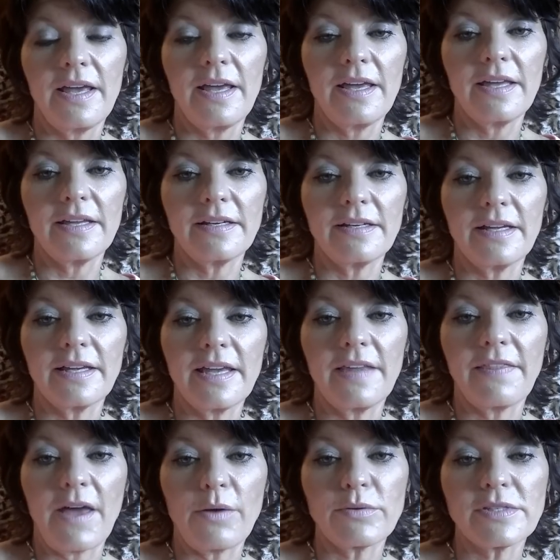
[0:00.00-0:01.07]
And
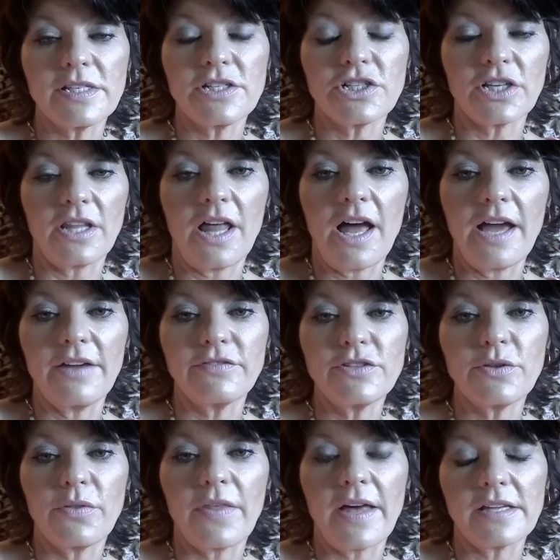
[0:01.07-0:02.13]
again, that was in July of
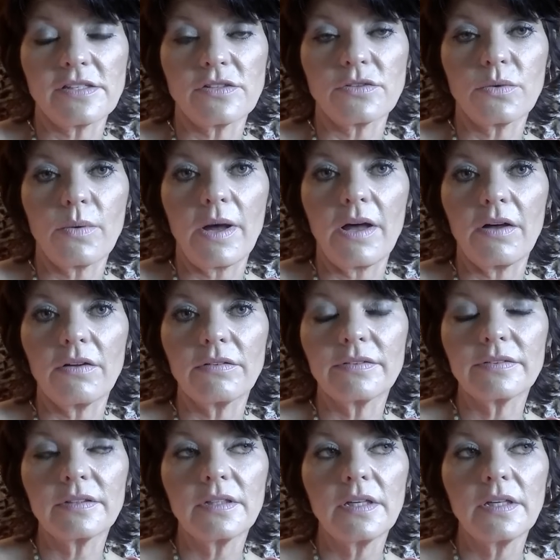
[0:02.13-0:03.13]
2012.